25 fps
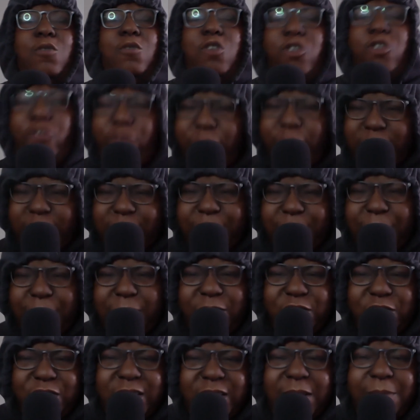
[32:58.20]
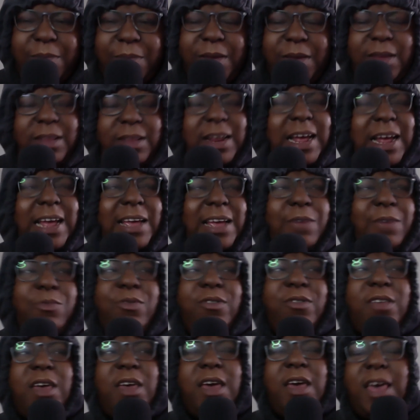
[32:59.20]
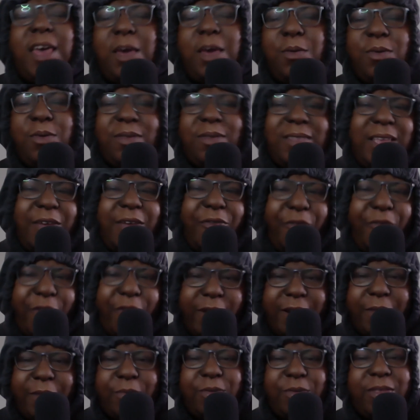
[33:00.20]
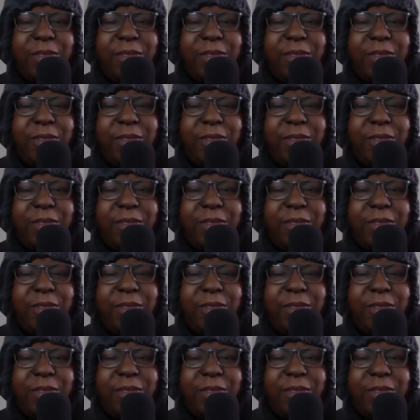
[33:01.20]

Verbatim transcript: crispy. Do you get me? Like it was different. It was